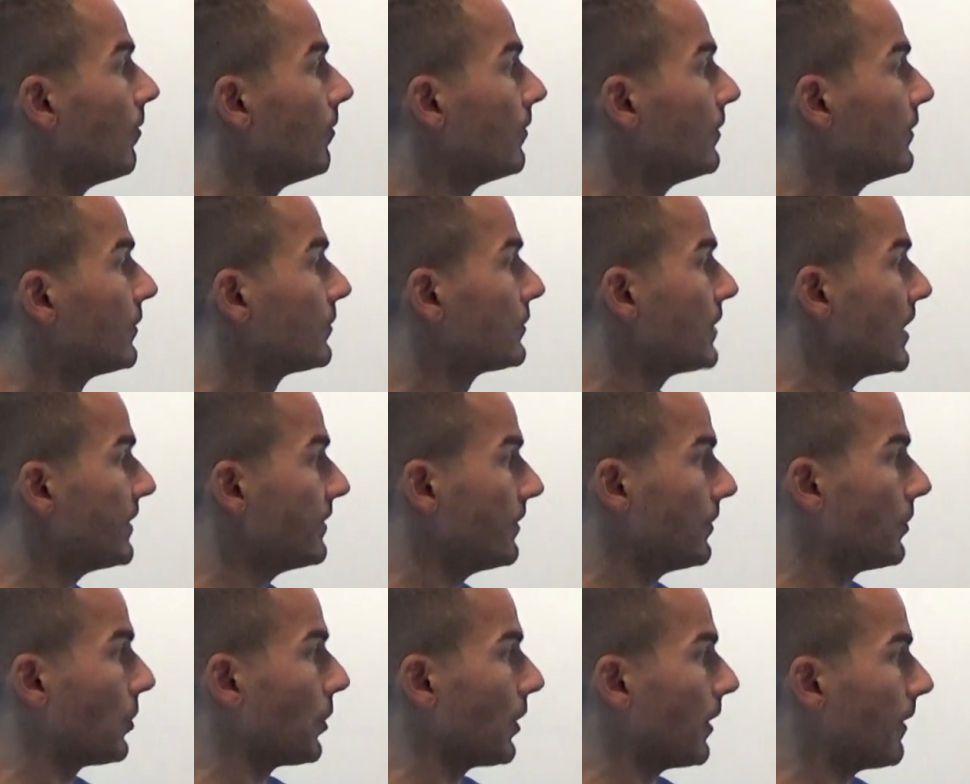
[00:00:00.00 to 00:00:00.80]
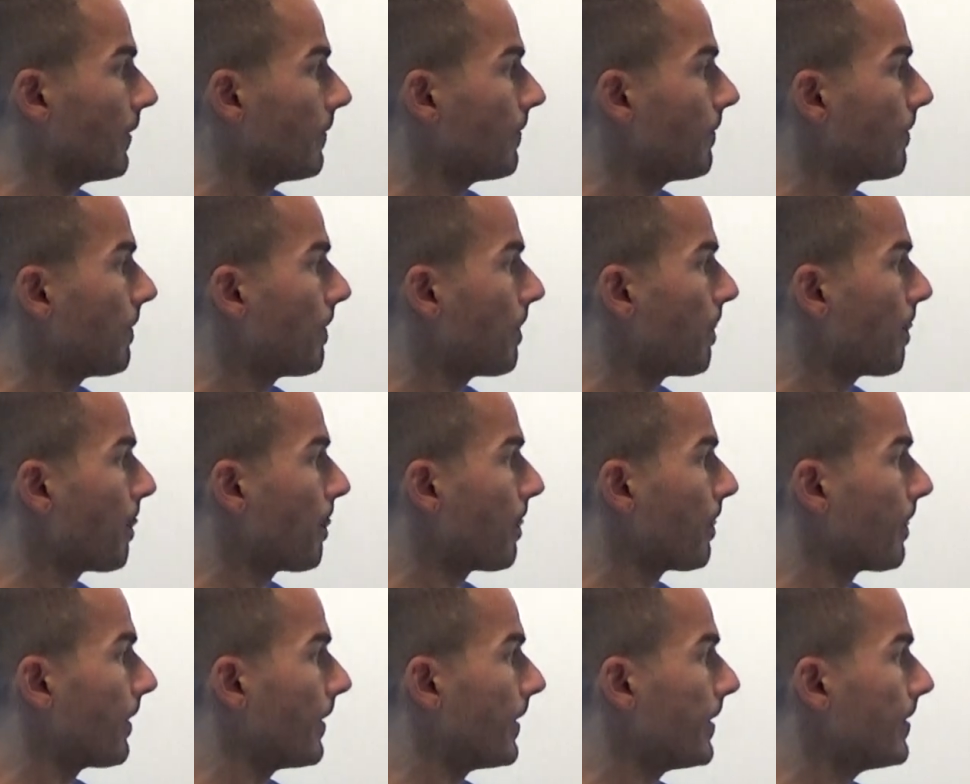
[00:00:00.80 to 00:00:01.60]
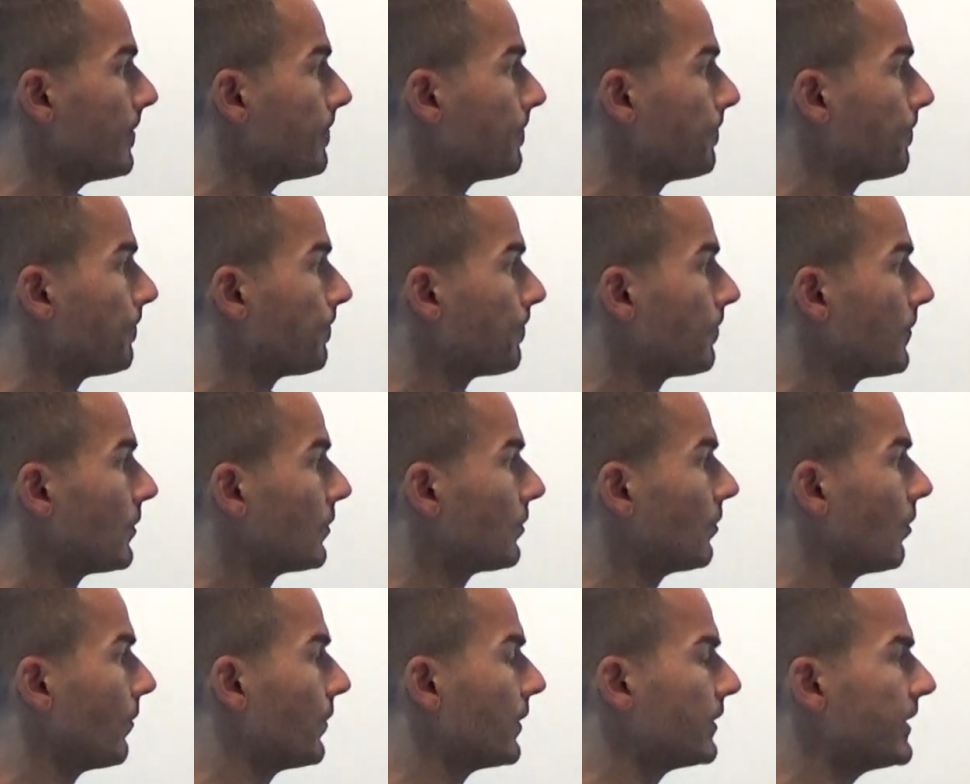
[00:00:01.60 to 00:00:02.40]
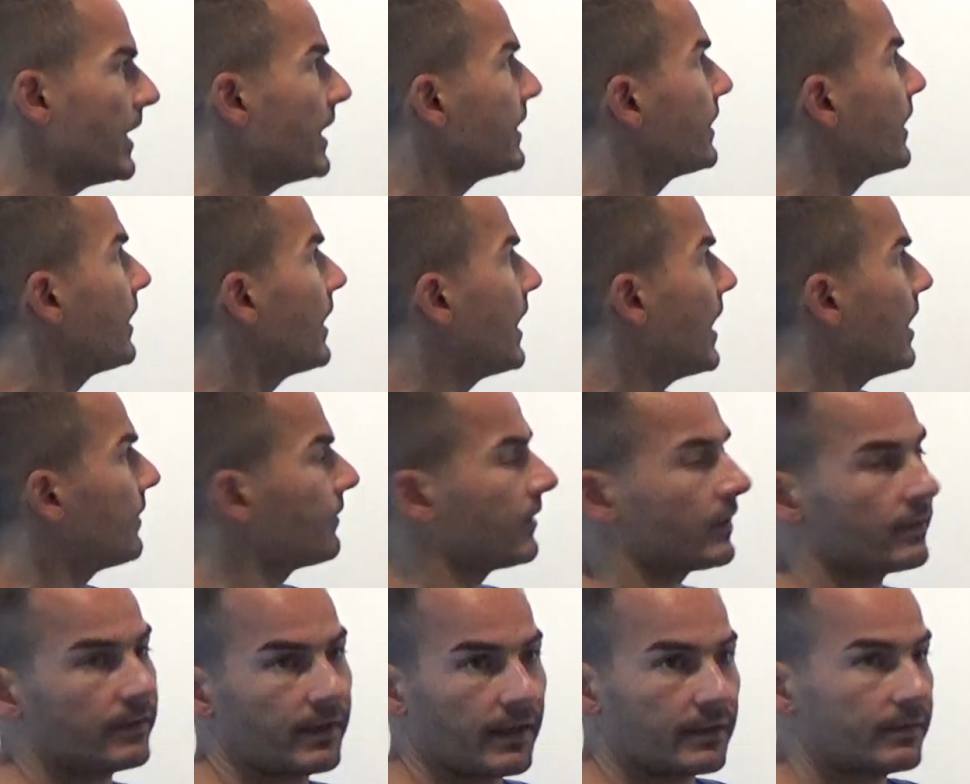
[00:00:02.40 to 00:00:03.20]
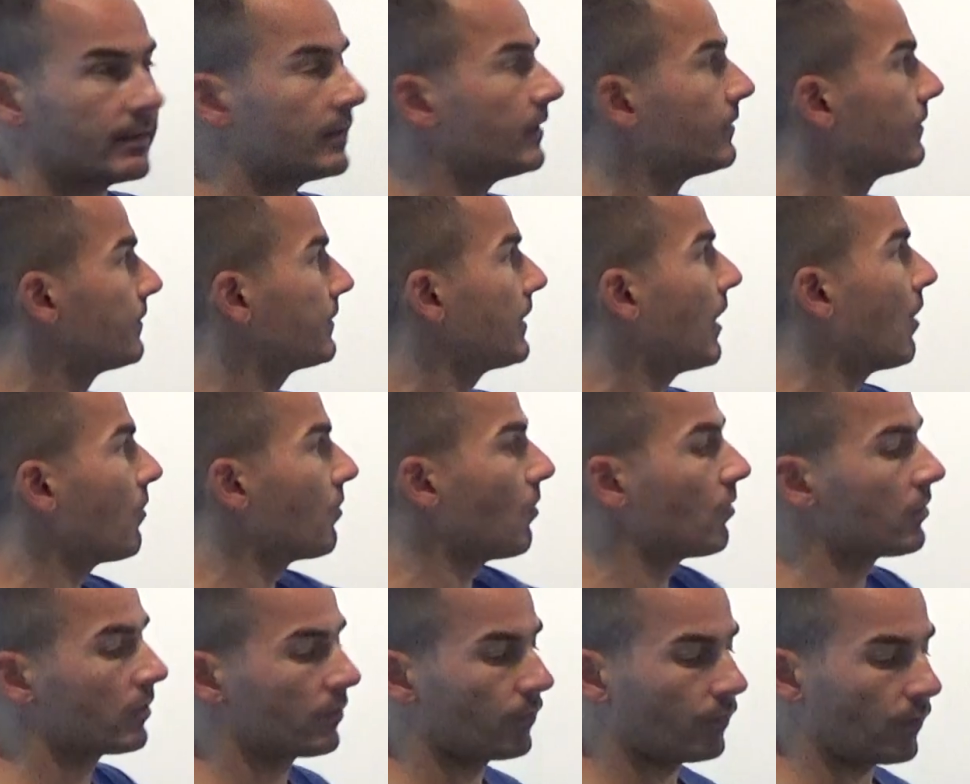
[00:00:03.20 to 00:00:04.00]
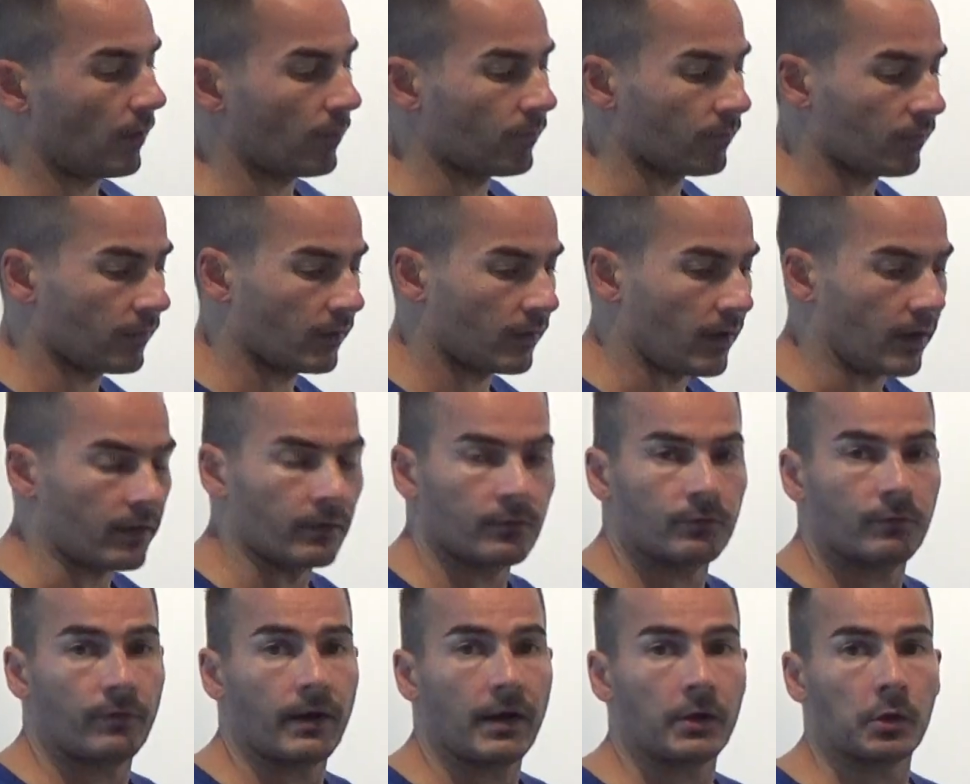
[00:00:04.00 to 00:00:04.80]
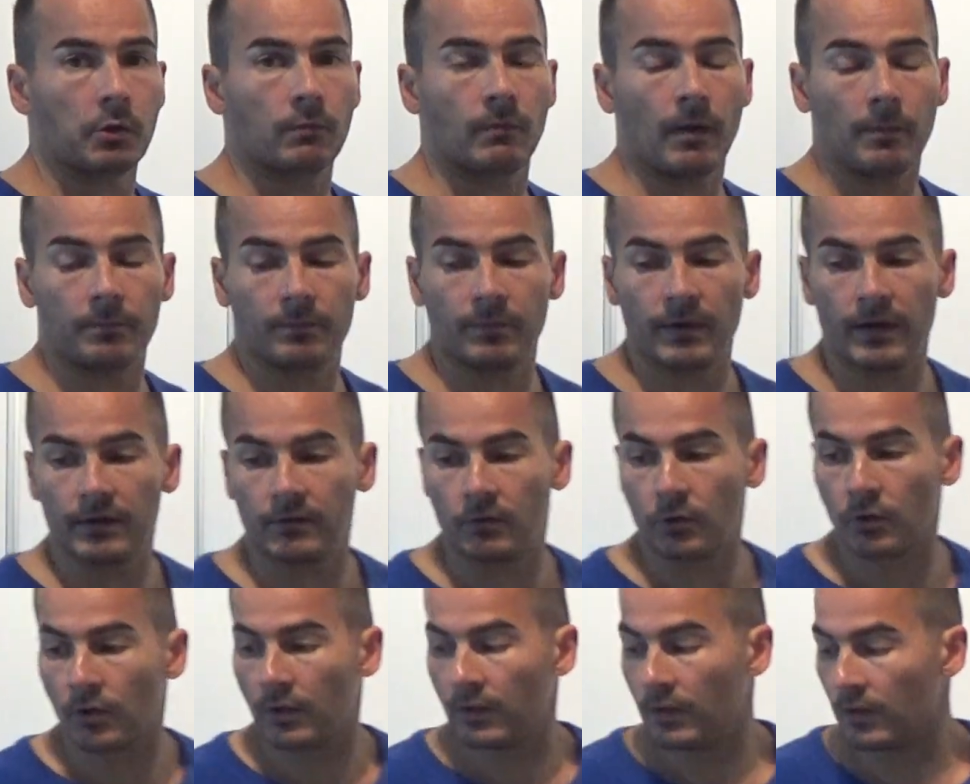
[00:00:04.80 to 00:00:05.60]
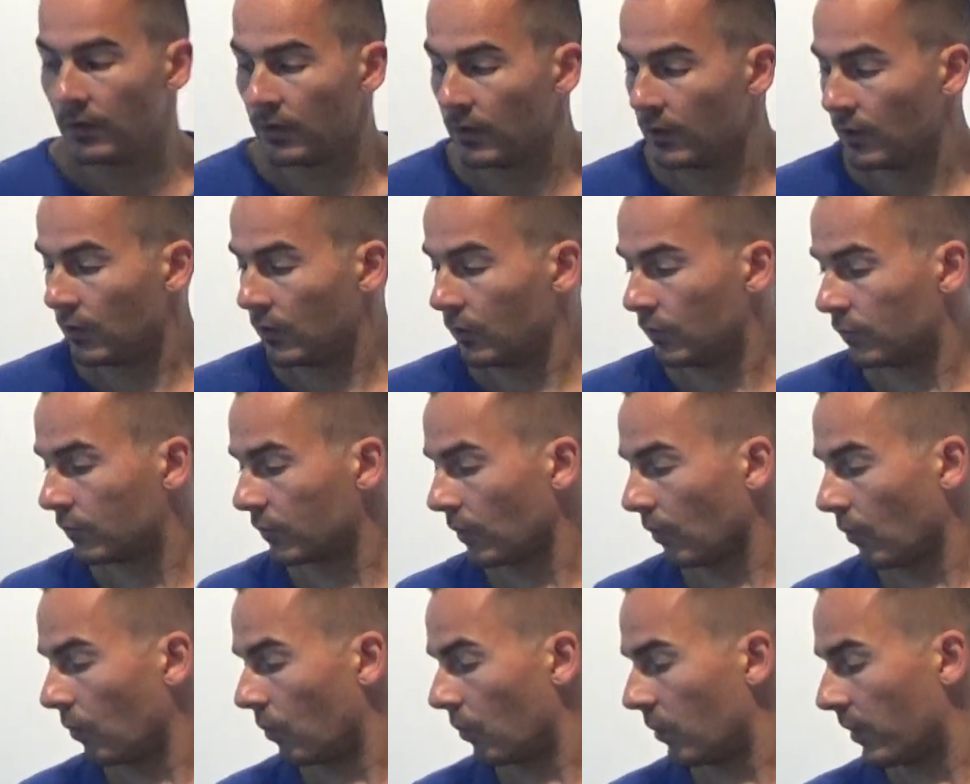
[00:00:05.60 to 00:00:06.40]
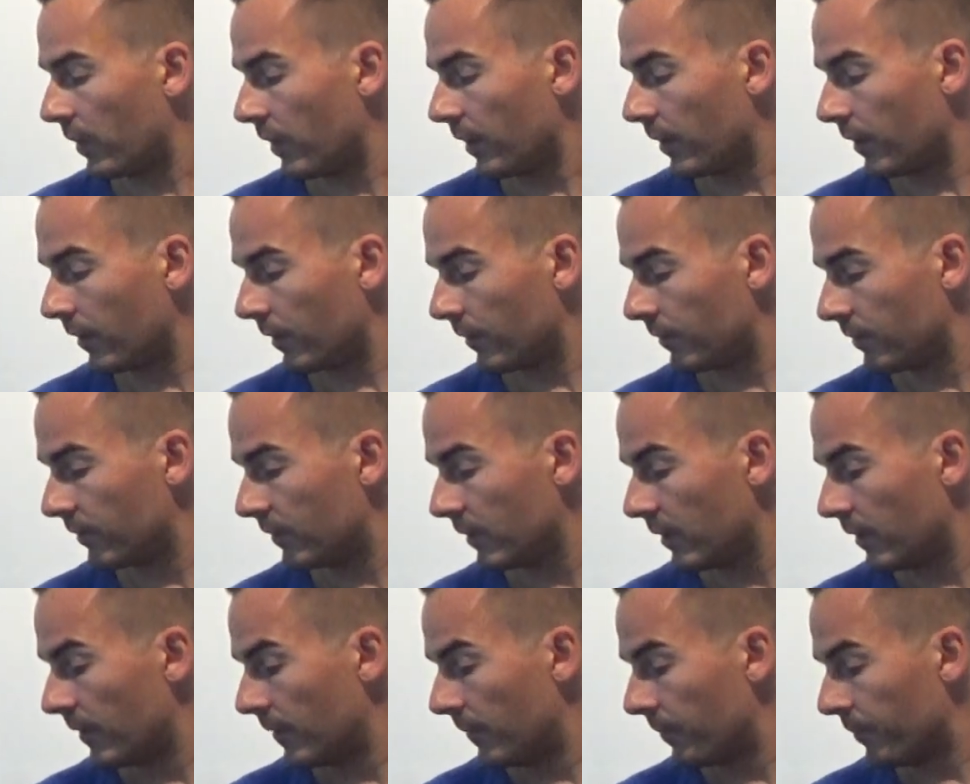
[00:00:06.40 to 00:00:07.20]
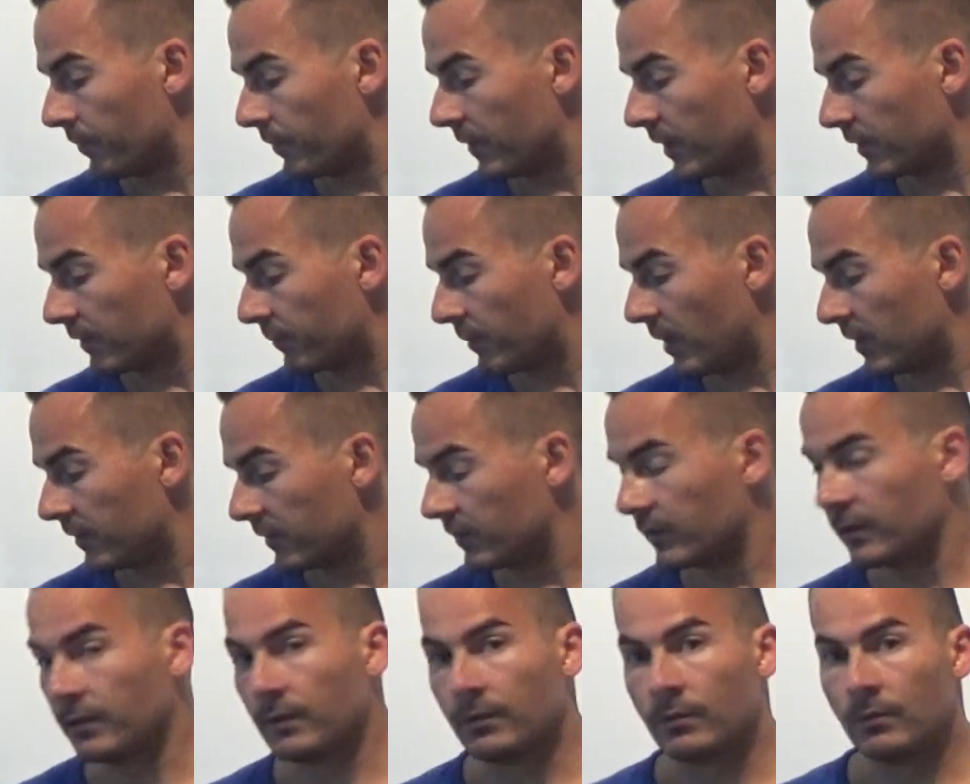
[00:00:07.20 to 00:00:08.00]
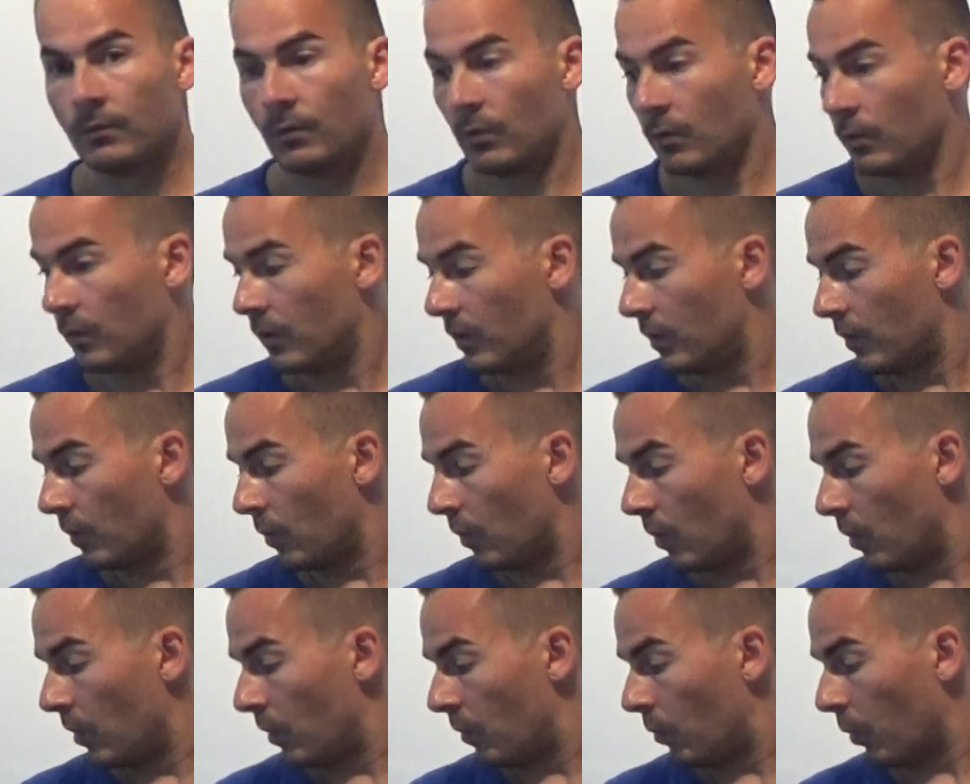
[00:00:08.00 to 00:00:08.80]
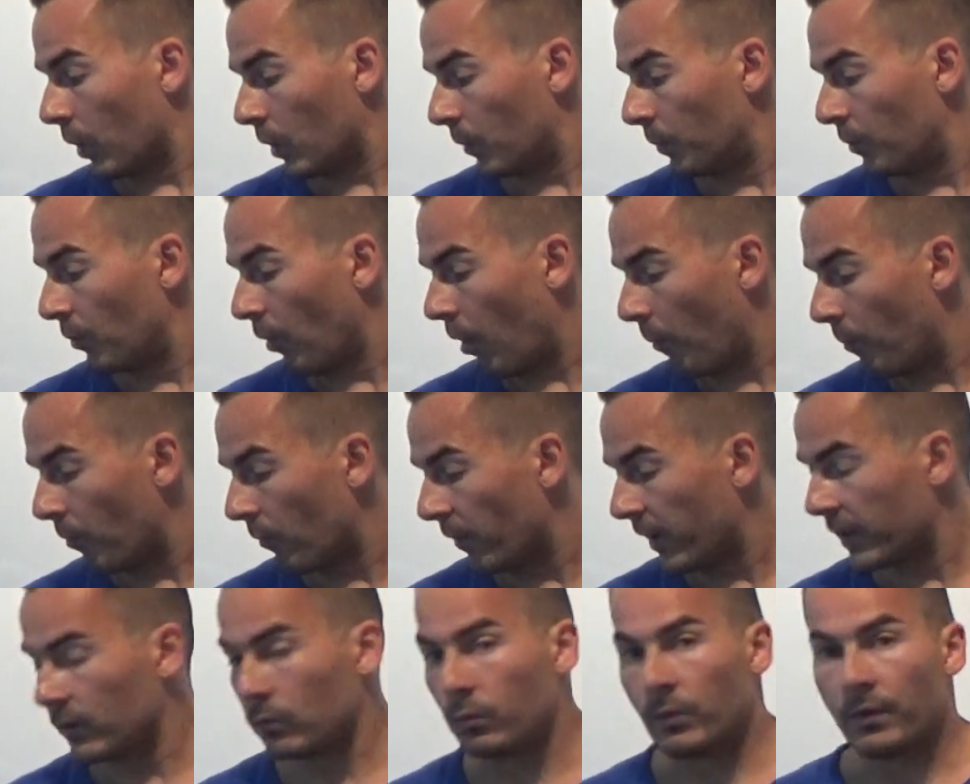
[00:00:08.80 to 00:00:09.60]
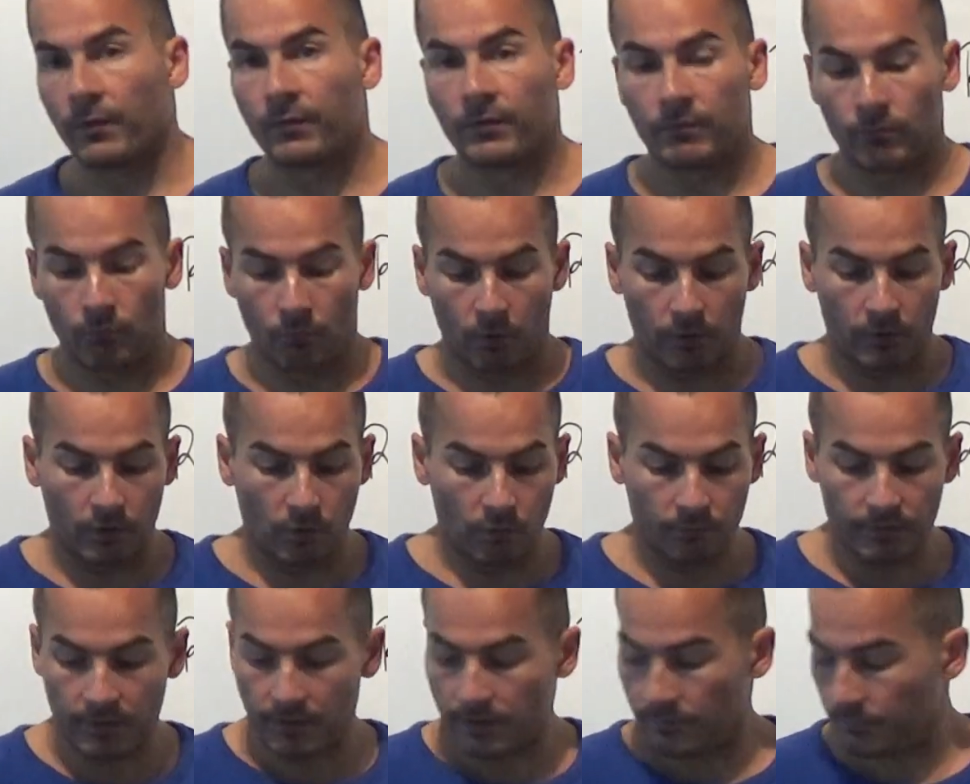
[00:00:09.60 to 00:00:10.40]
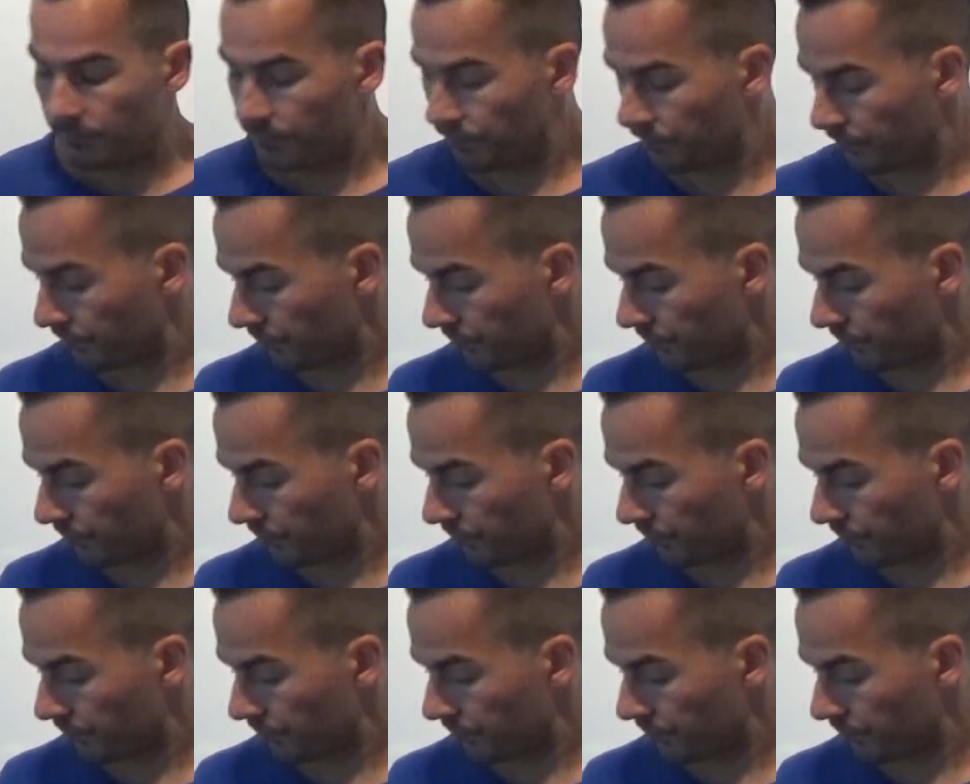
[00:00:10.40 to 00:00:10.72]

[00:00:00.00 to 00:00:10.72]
strategy. So the data, as I said, is downloaded from the Kenneth French webpage. So that's basically what we operate with. Moreover,